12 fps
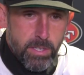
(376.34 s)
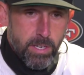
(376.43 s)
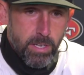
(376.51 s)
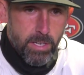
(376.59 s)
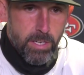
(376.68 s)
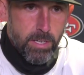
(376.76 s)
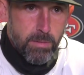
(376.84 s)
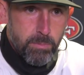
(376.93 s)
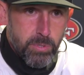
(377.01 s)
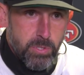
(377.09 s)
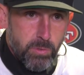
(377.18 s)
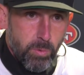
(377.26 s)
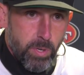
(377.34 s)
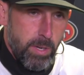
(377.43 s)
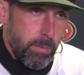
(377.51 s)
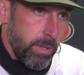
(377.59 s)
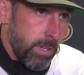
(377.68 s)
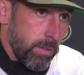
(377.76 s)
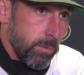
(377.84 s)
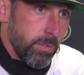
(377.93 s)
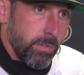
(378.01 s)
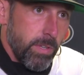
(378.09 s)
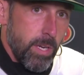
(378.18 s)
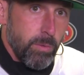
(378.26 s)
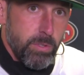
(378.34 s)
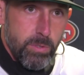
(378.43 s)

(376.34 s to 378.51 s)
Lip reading: But just what he was able to